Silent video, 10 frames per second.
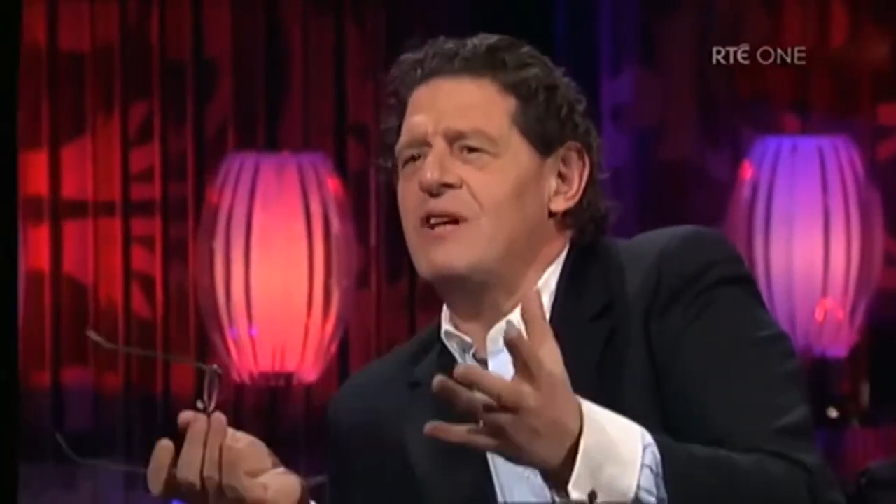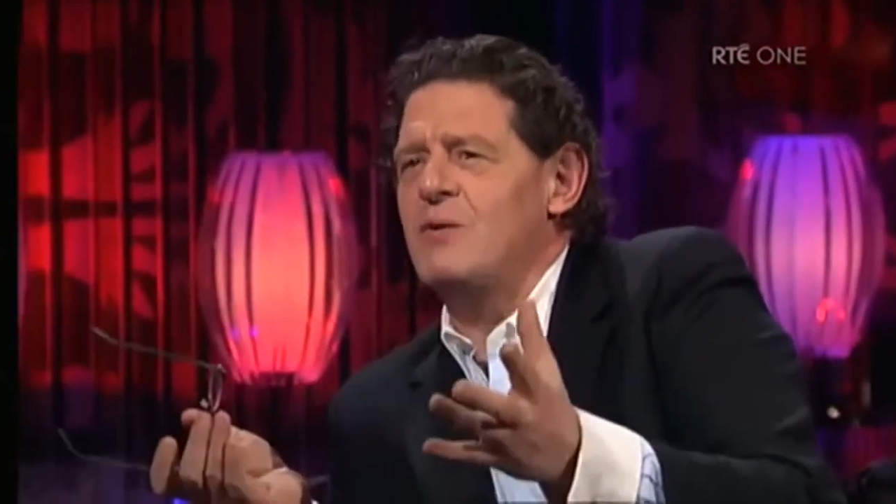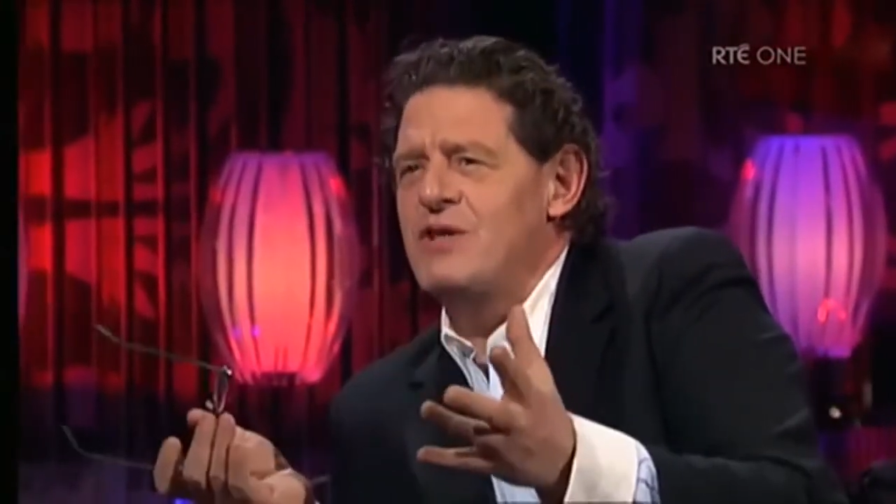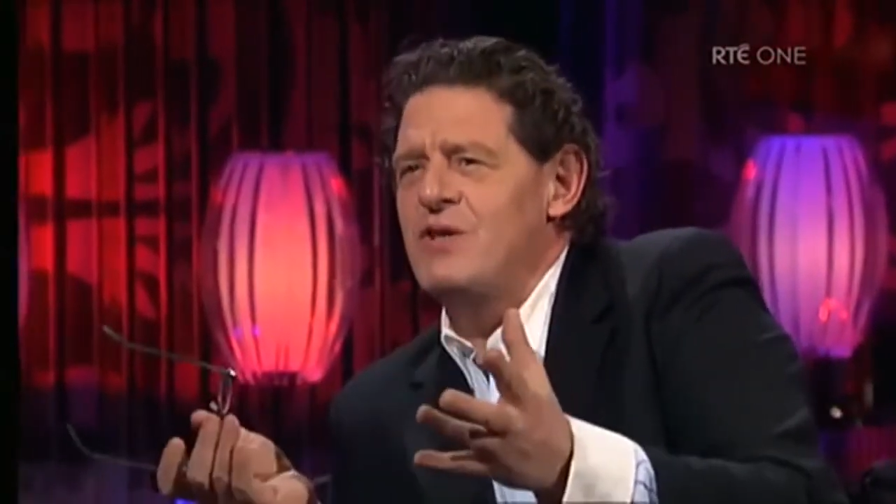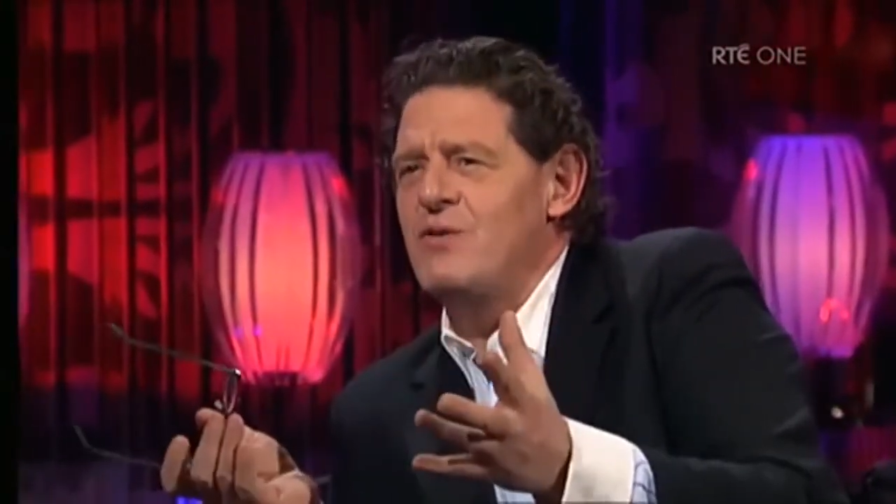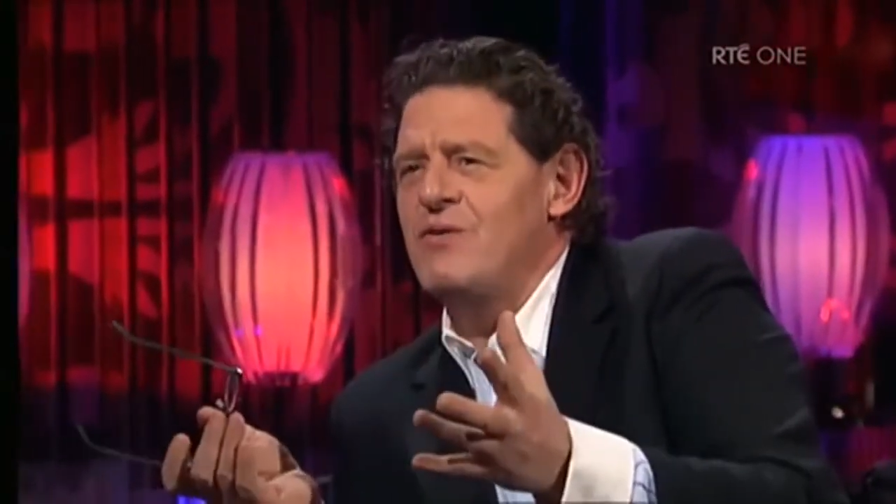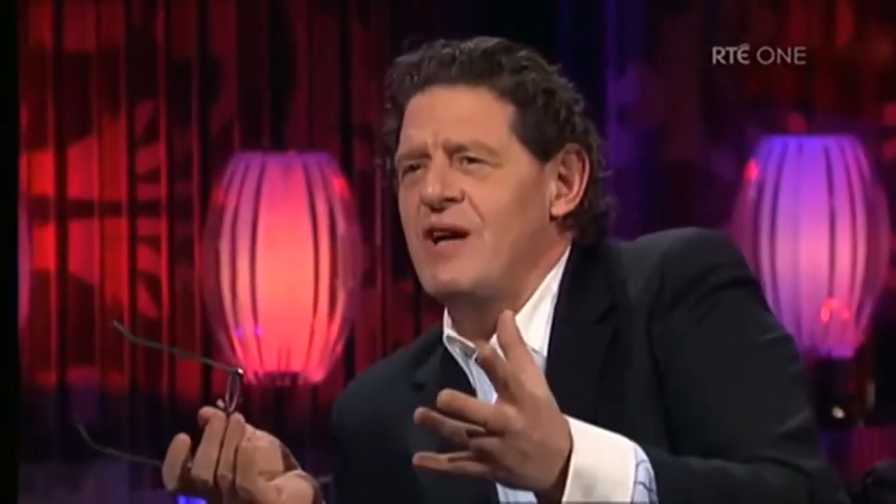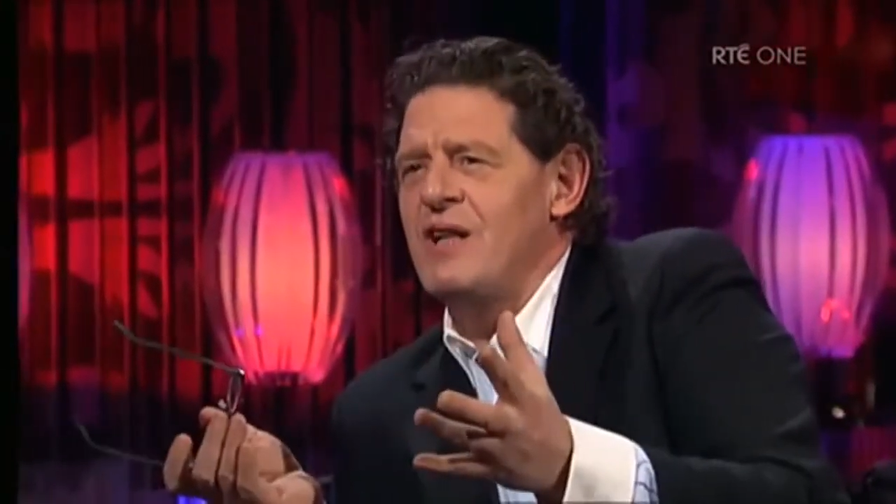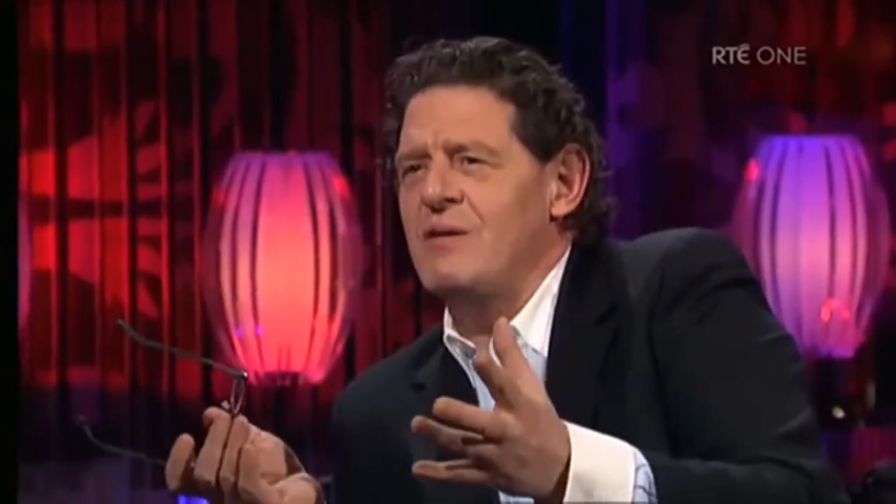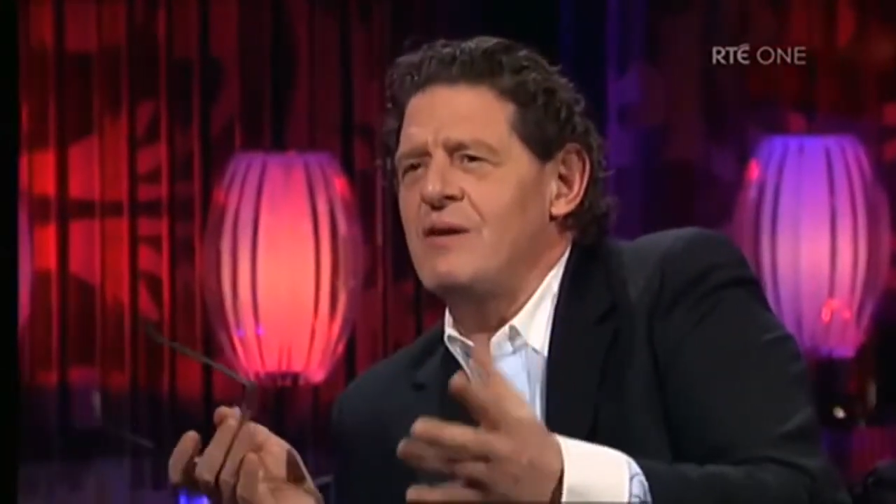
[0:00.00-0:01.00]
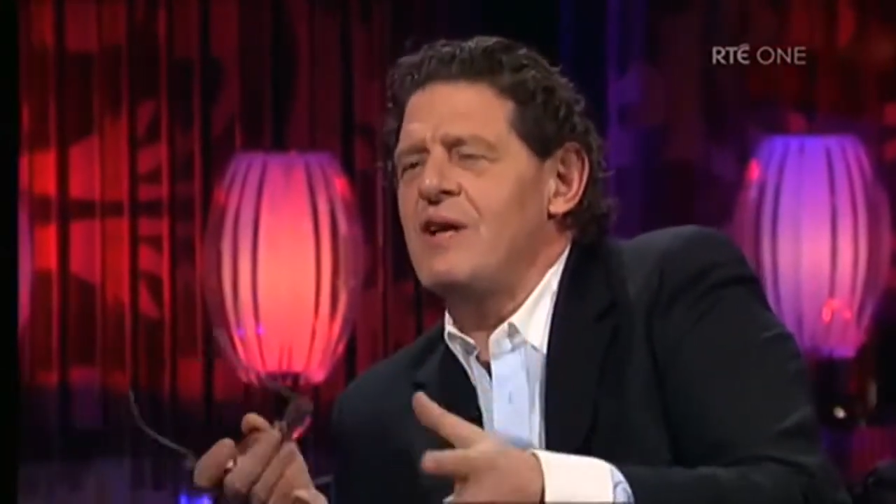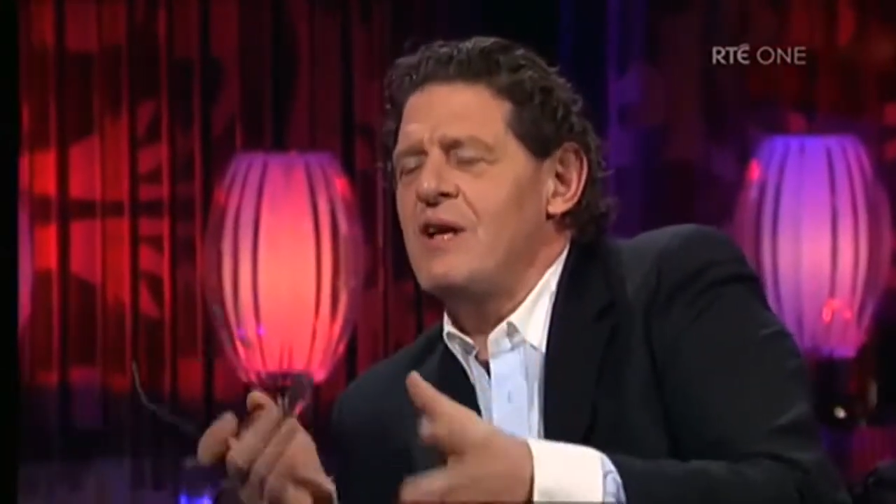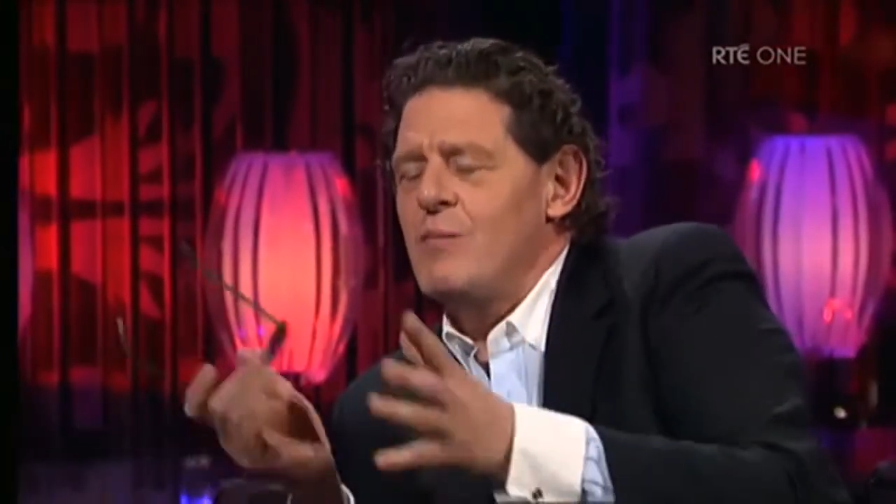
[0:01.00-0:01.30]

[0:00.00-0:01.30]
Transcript: La Cuisine Nouvelle.